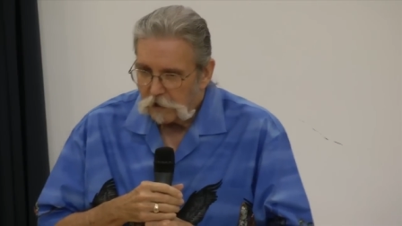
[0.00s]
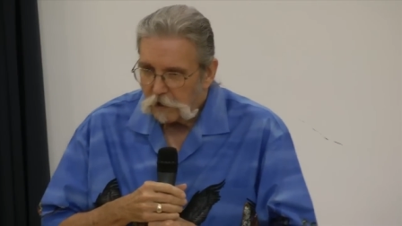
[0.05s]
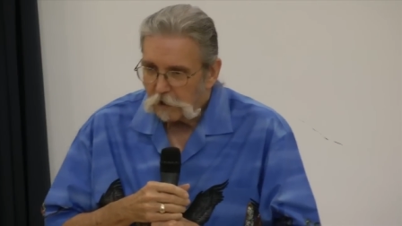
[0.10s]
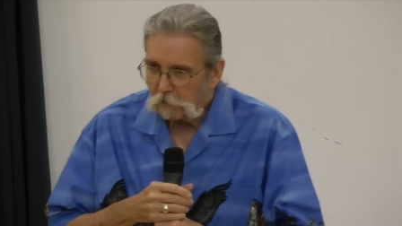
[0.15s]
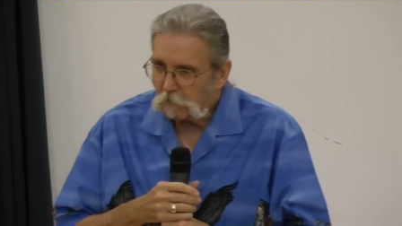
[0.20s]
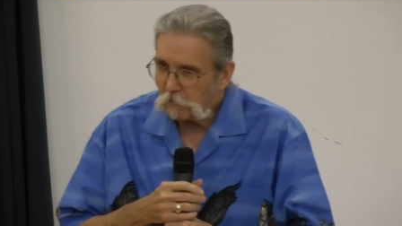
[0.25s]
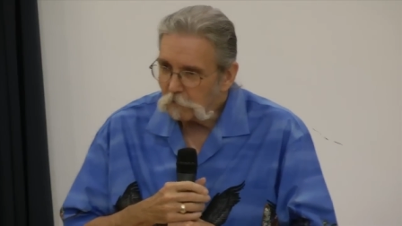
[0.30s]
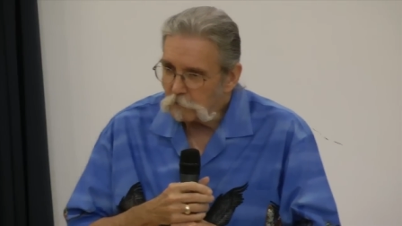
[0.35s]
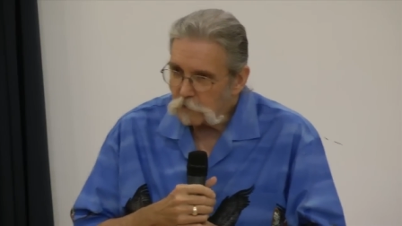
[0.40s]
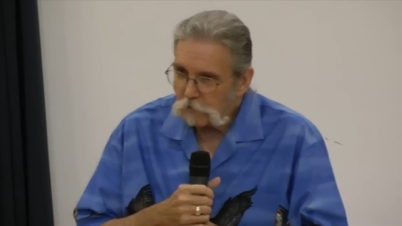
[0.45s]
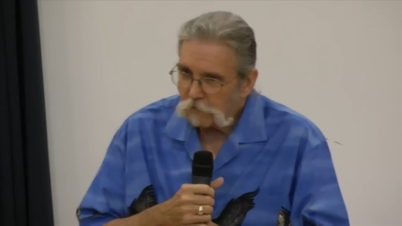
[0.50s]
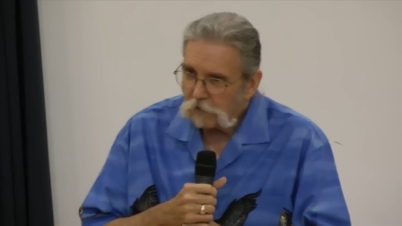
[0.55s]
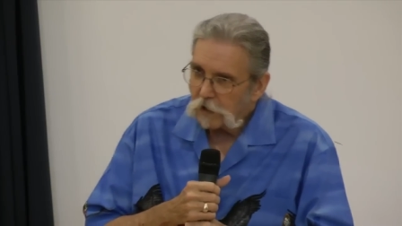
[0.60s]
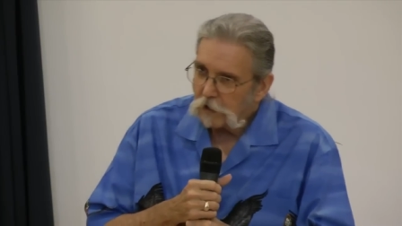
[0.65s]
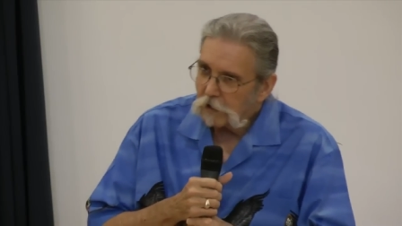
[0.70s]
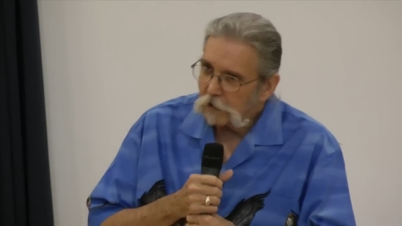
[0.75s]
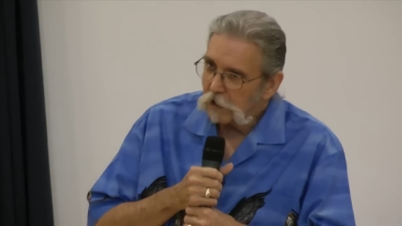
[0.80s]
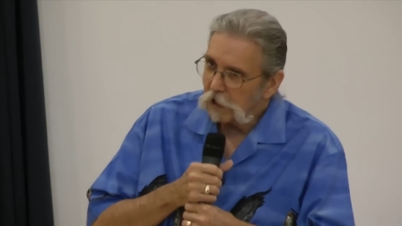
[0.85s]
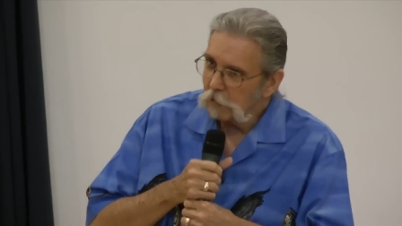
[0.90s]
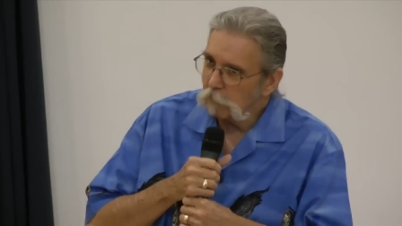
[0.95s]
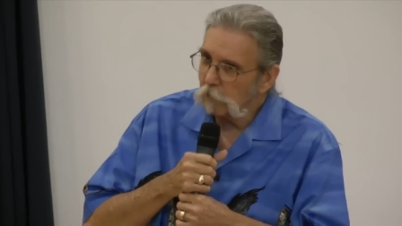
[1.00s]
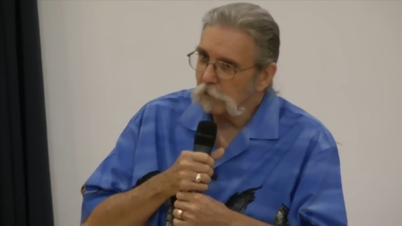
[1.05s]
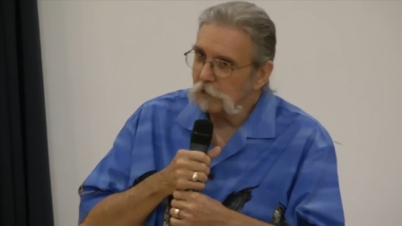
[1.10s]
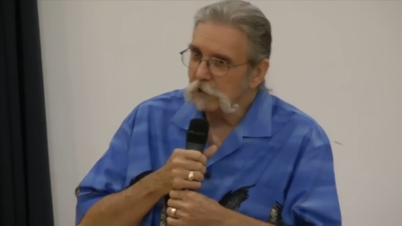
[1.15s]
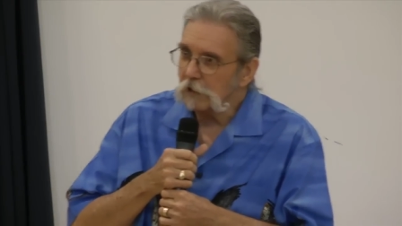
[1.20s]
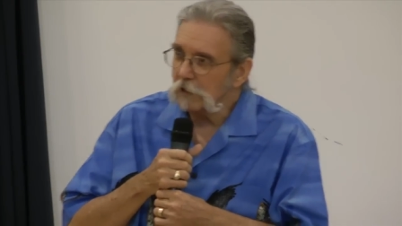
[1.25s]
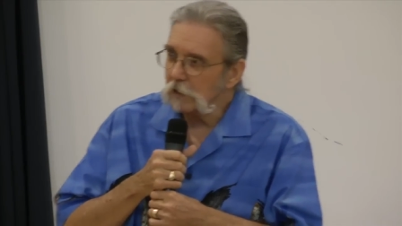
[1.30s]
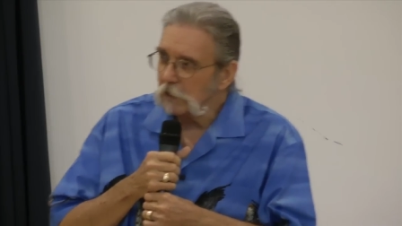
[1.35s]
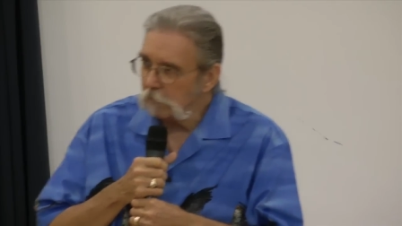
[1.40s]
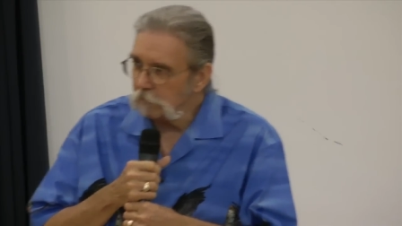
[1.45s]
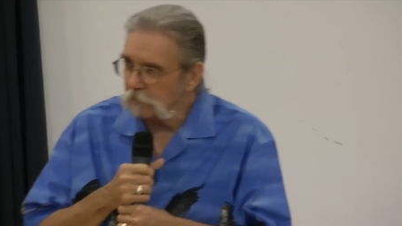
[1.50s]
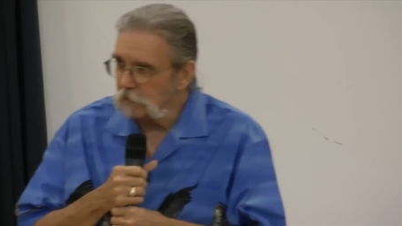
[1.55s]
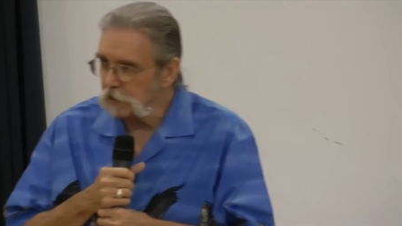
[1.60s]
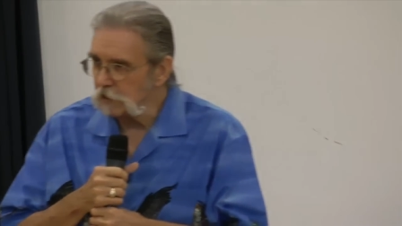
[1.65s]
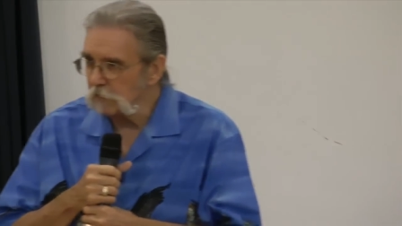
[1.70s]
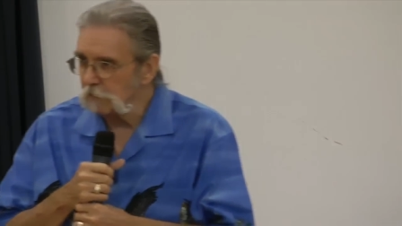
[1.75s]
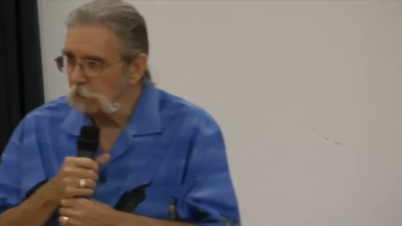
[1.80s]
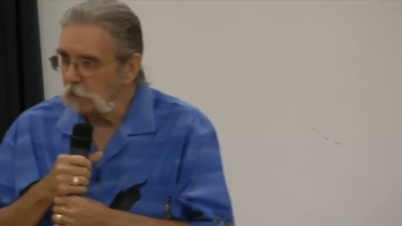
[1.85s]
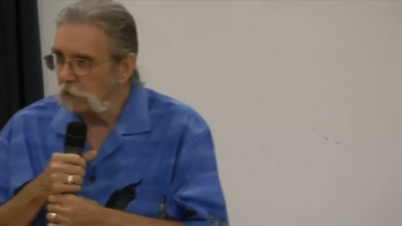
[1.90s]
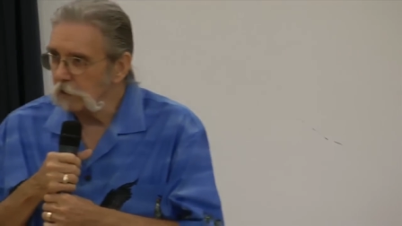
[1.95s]
he was finally able to lift
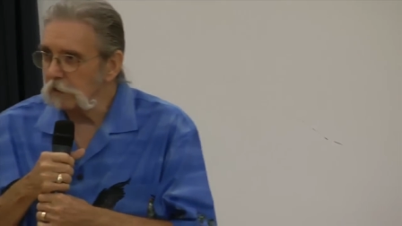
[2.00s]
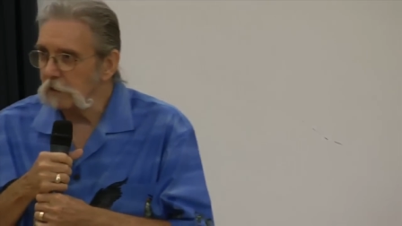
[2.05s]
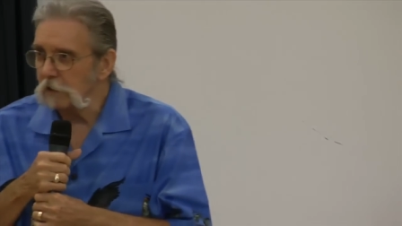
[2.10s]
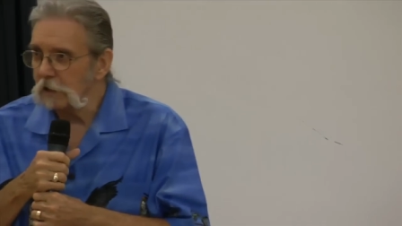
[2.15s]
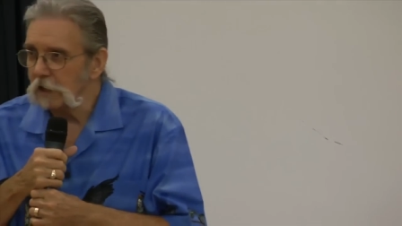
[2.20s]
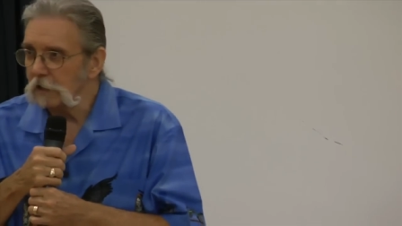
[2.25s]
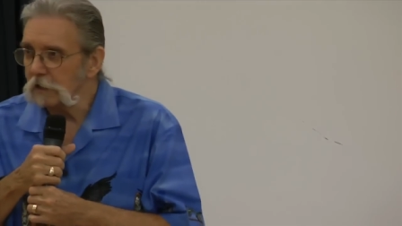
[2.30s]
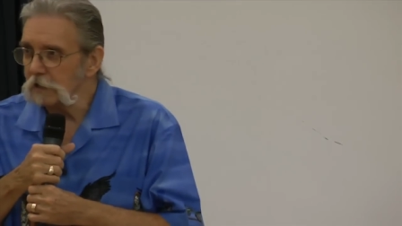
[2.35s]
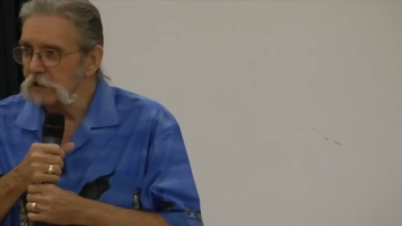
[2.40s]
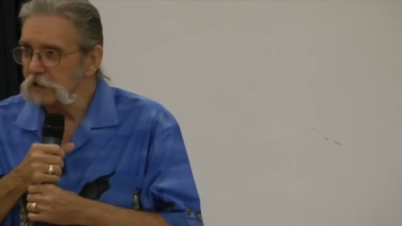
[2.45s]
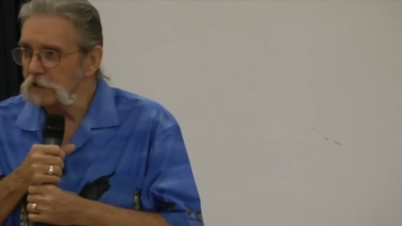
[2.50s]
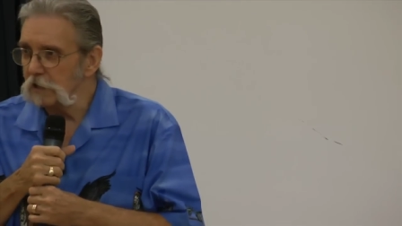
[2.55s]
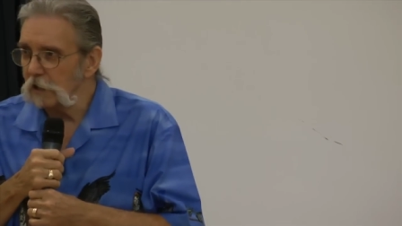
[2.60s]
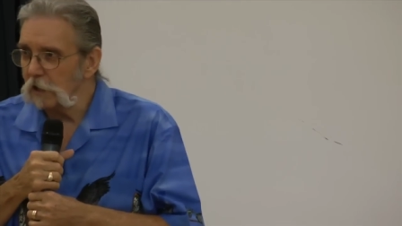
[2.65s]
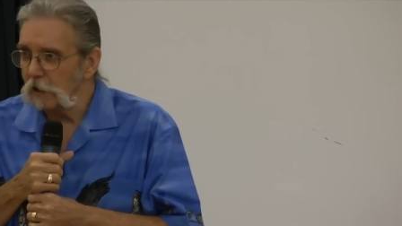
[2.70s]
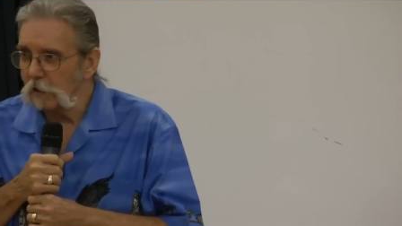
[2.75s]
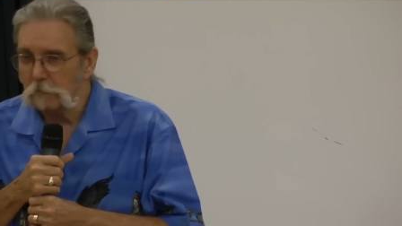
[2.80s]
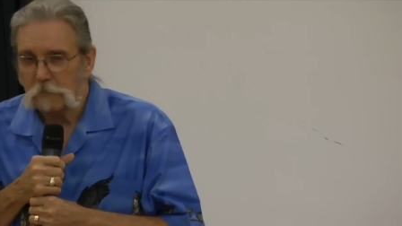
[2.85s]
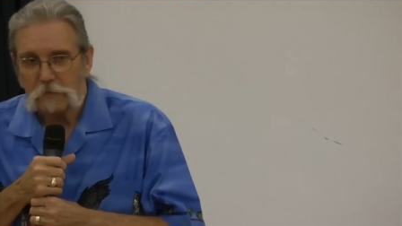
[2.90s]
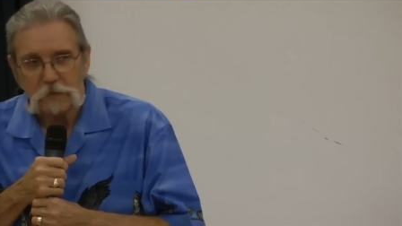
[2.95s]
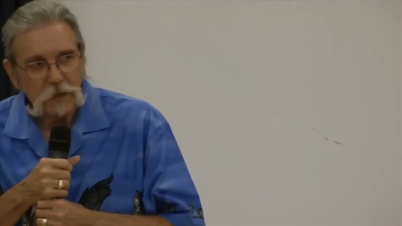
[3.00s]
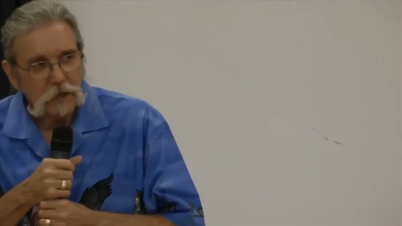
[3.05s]
his foot and take a step.